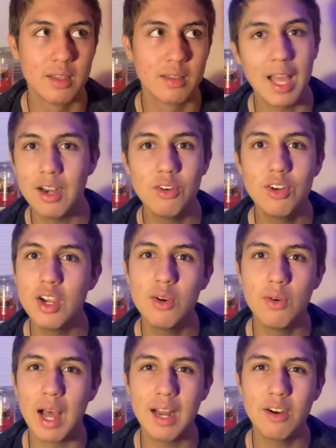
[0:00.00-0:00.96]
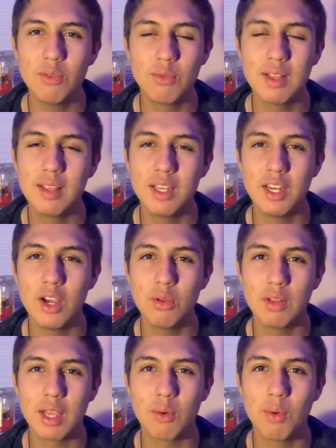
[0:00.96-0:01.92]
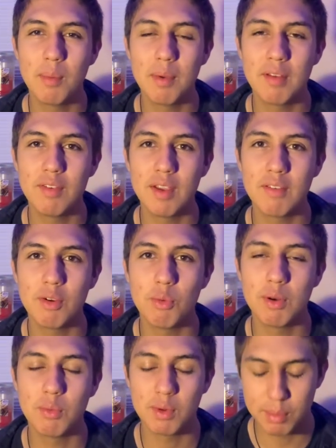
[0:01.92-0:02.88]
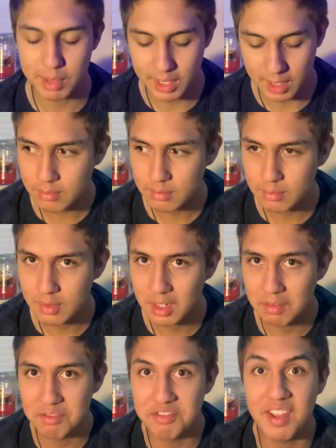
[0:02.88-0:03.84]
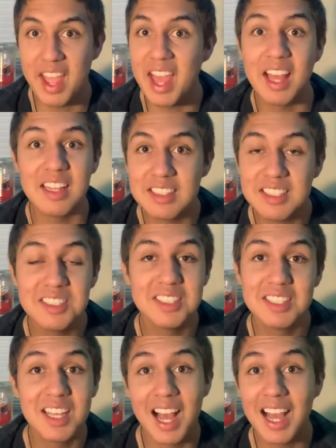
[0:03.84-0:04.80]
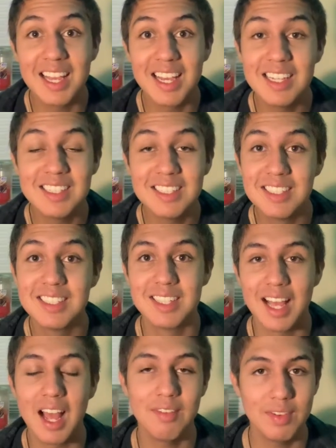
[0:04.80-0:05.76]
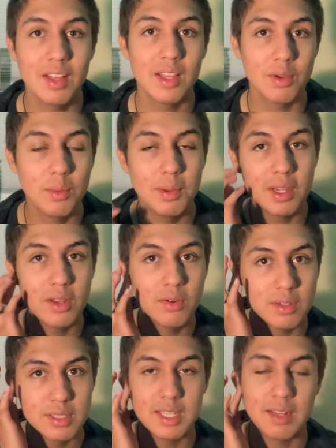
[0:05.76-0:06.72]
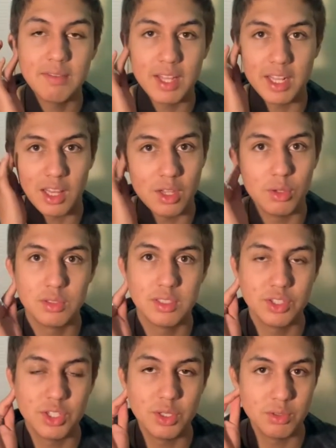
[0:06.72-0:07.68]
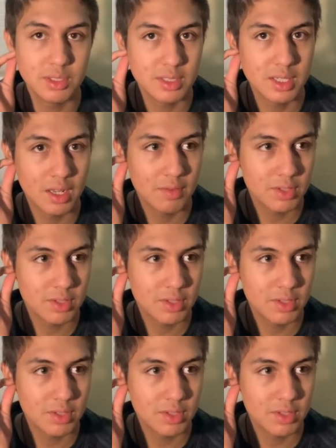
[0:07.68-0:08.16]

I don't know. I don't really know like what my favorite one would be. Vans, I guess, I feel like would be a good one because they have like clothes and shoes and stuff.